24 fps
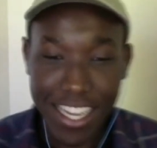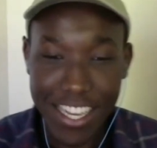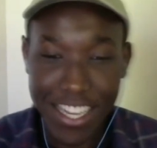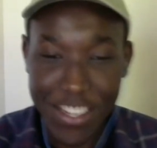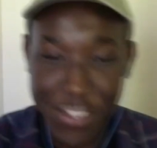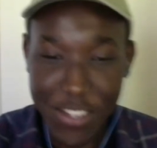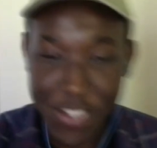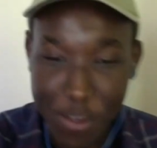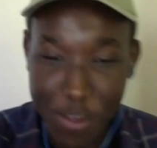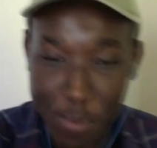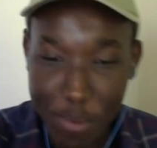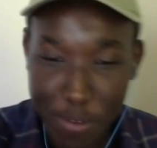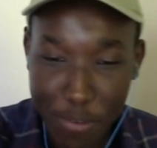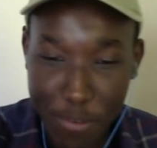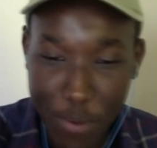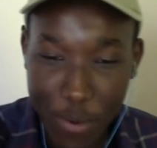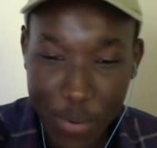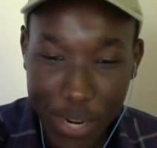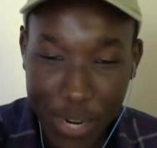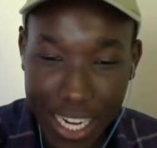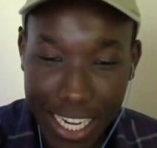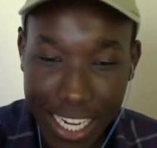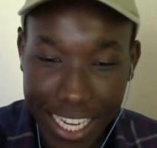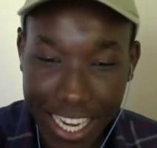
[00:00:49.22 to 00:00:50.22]
So before
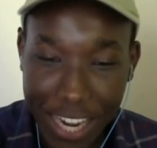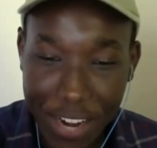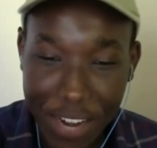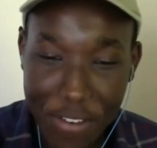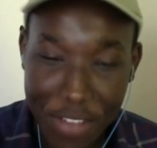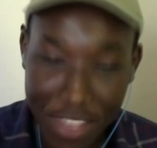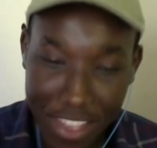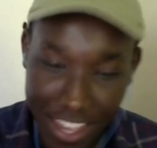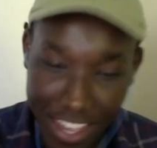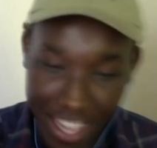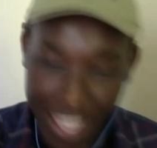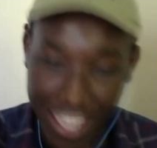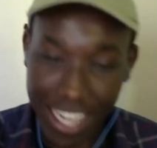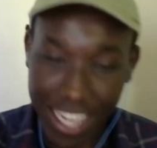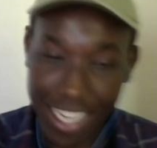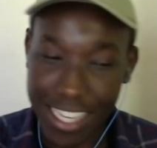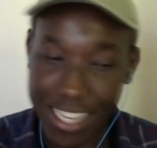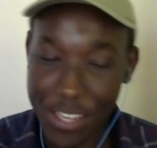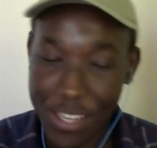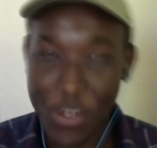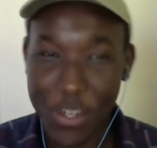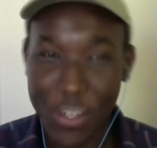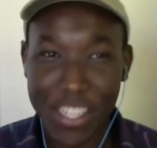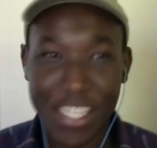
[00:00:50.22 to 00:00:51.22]
we kind of get everything,
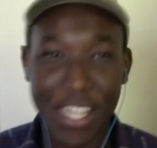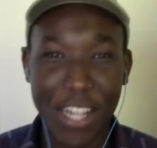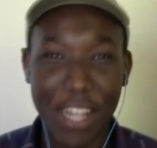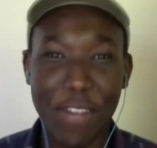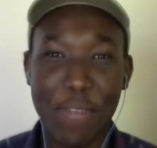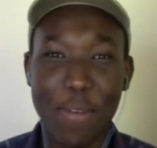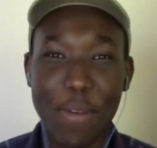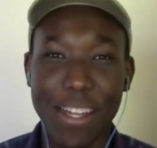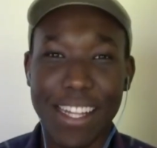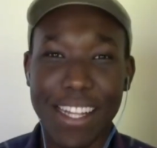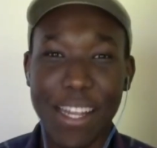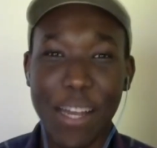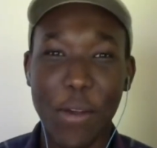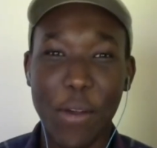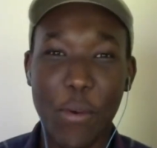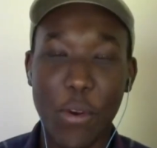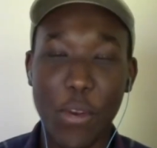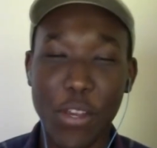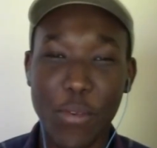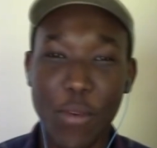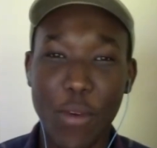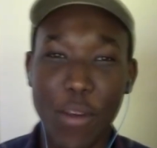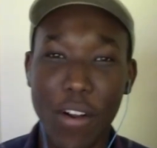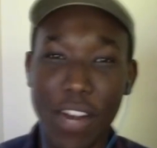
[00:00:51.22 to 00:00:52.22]
you want to tell everybody like
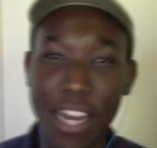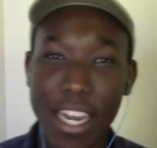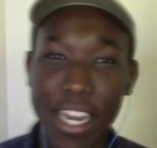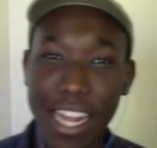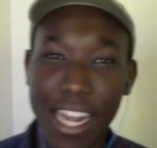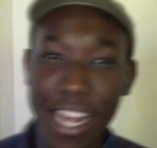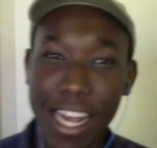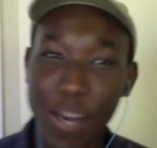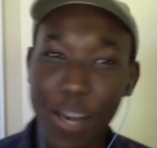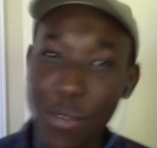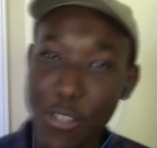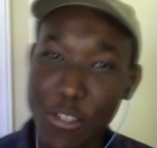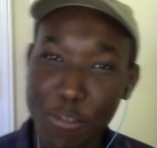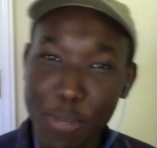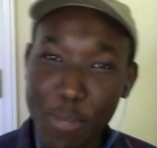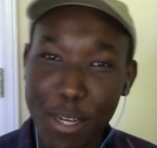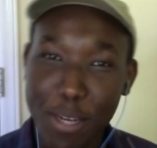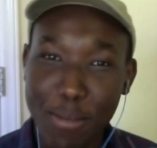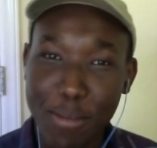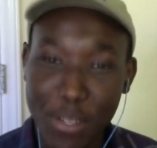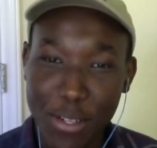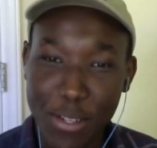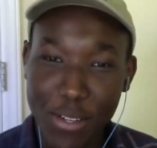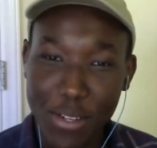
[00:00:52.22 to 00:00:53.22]
where you are right now, what you've been
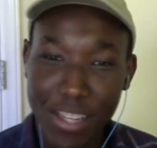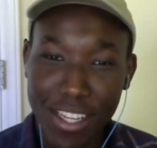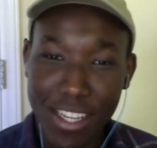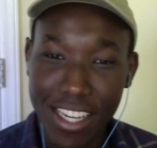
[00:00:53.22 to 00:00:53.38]
up to?